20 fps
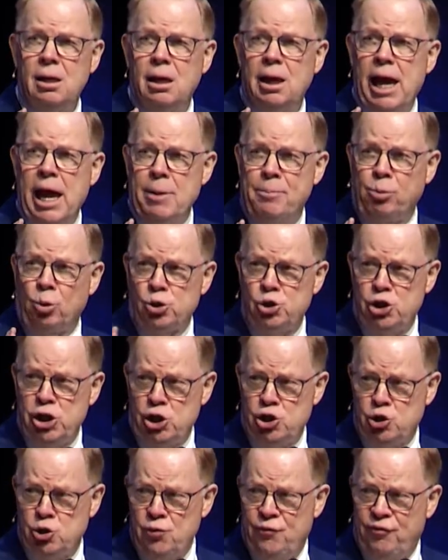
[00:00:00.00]
April
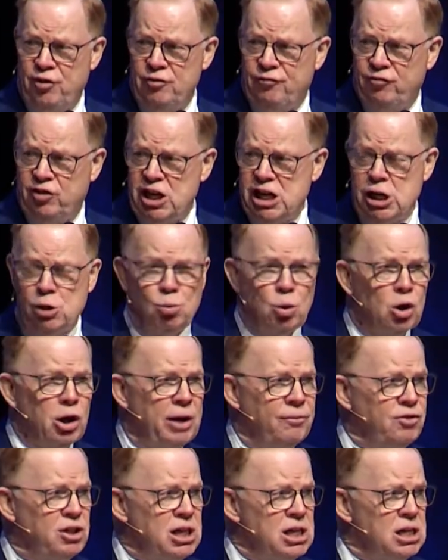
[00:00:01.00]
6 through 15, we're going to
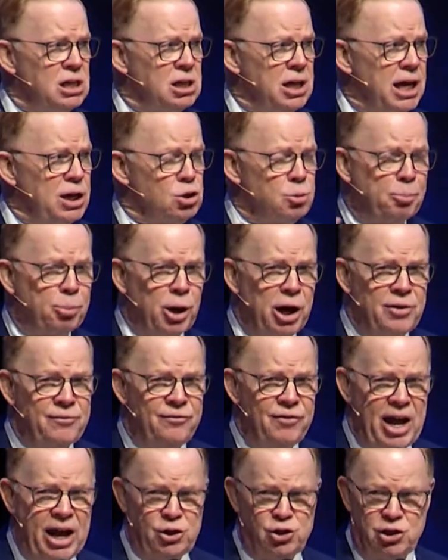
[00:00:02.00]
have 10 days of prayer and
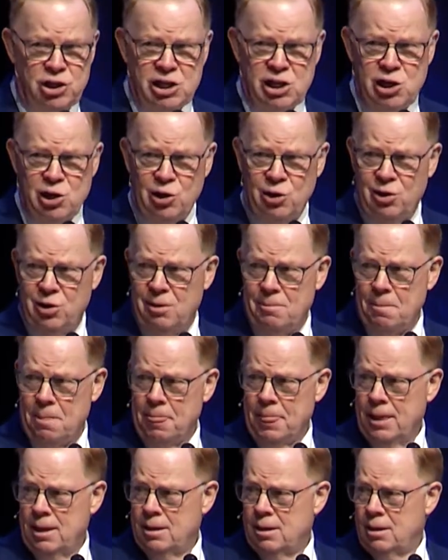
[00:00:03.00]
fasting here.
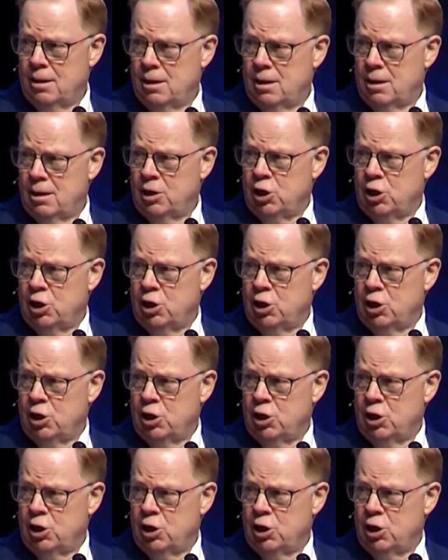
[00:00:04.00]
I